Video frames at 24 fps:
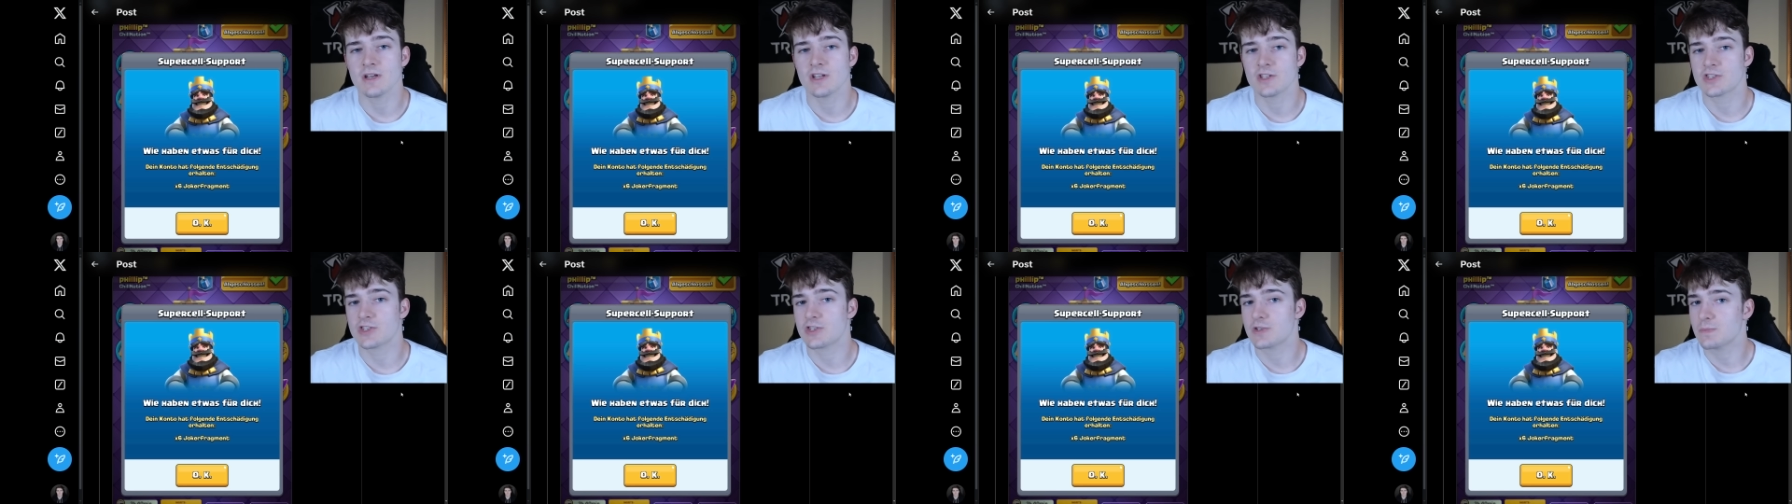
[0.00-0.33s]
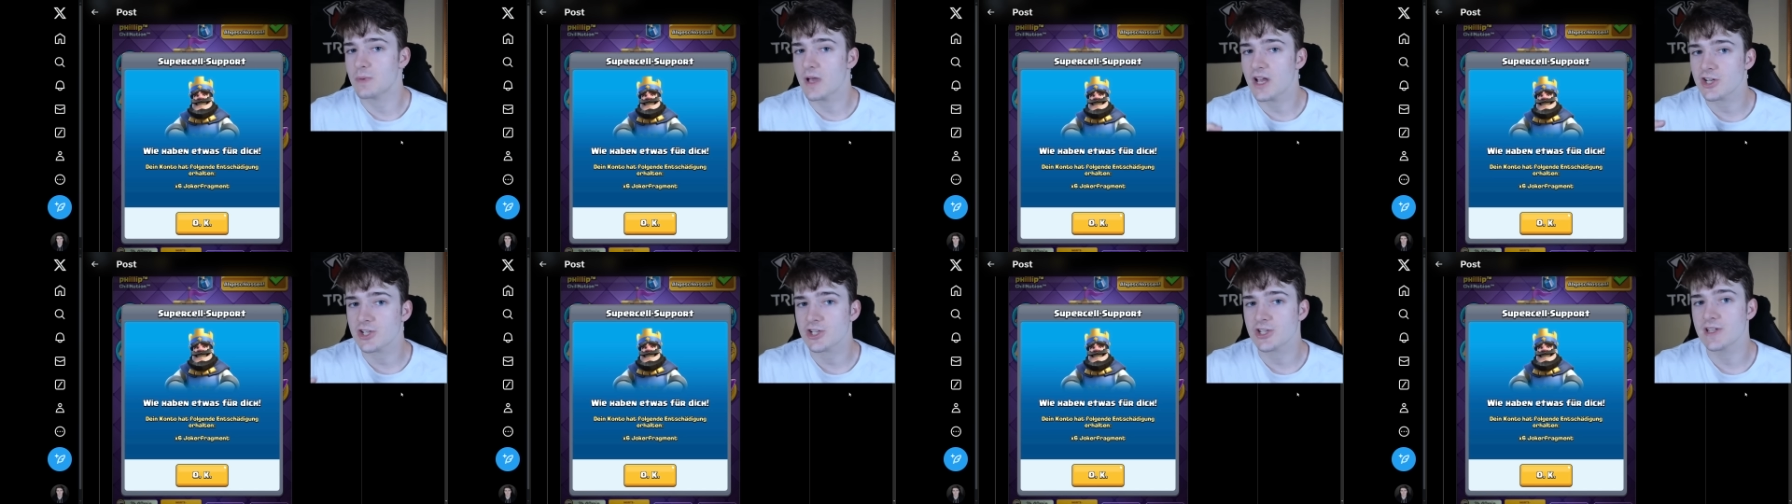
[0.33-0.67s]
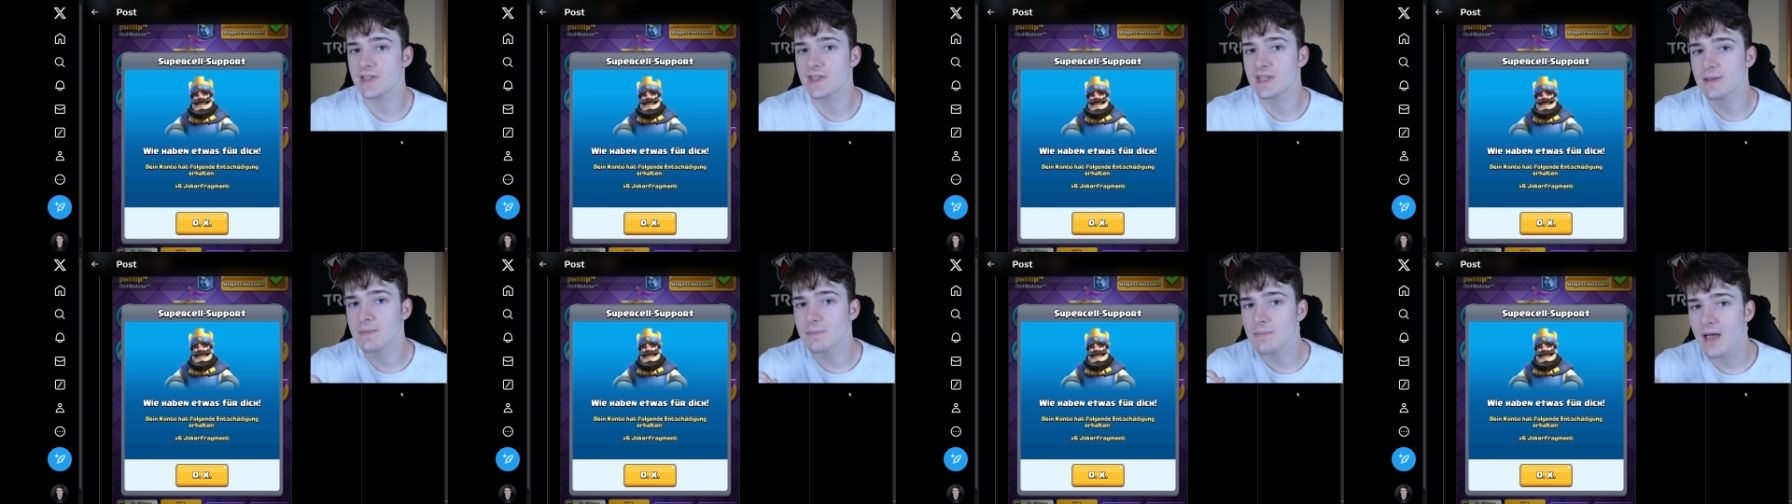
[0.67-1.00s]

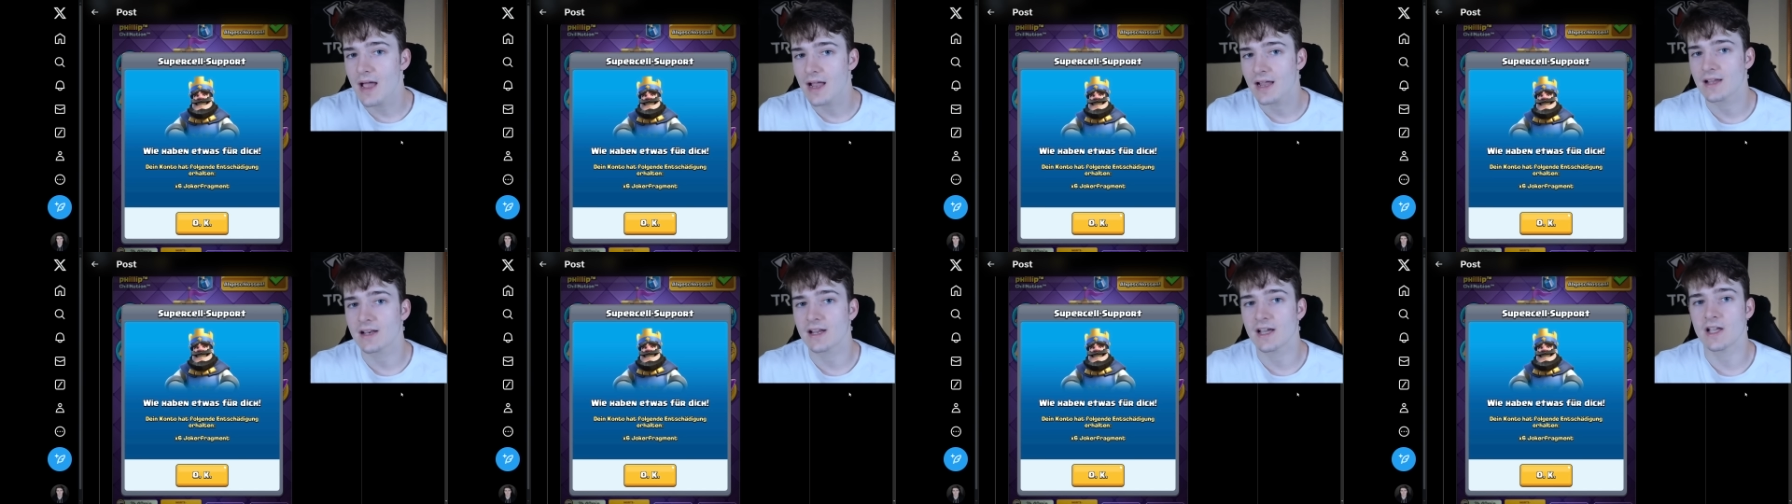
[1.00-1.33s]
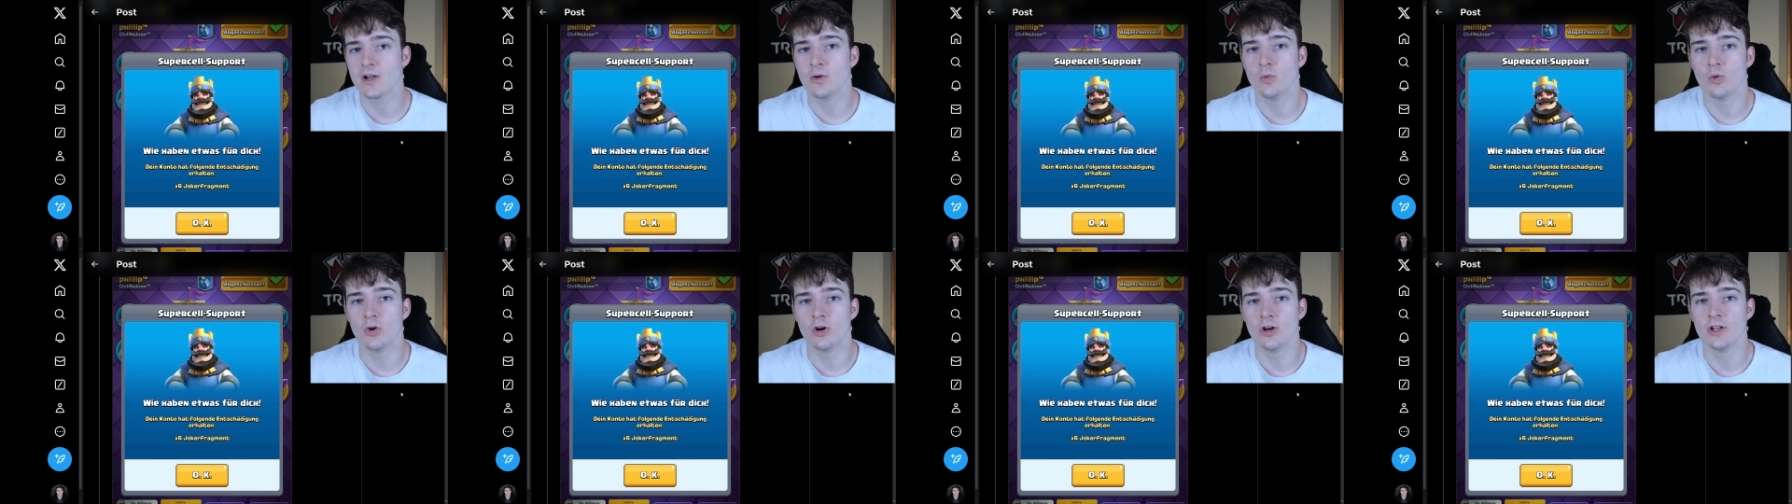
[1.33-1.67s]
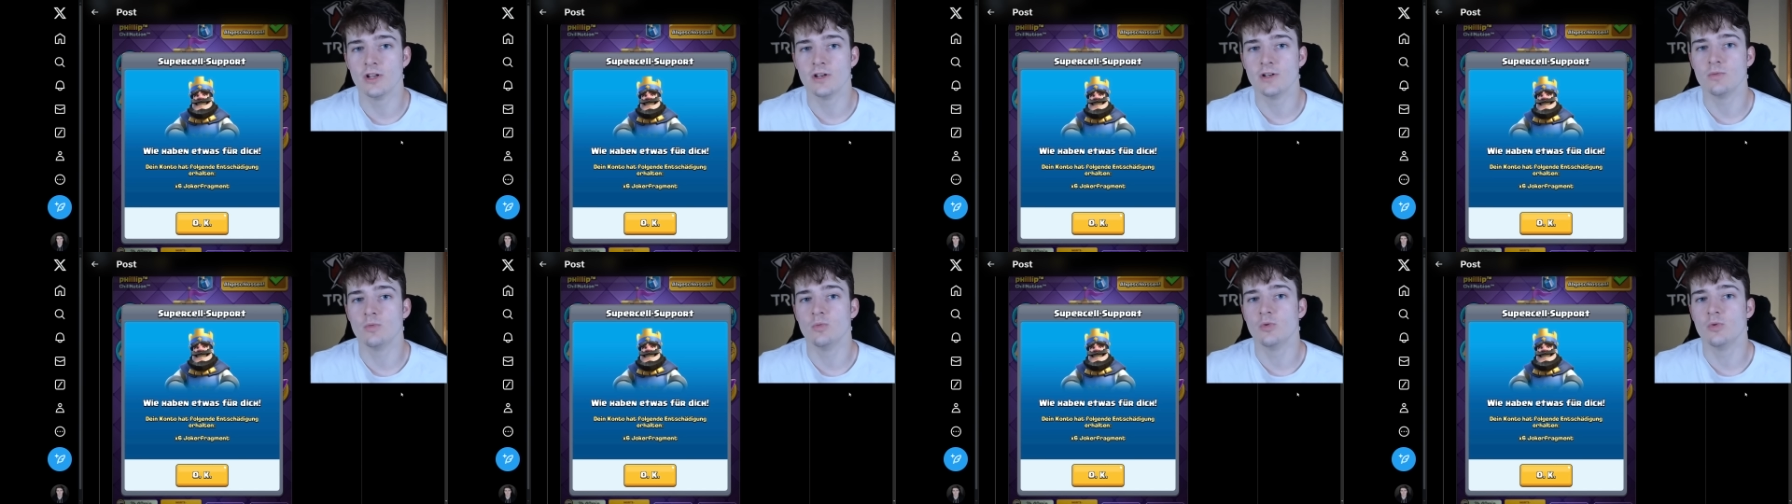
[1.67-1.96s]
especially the Mega Knight one,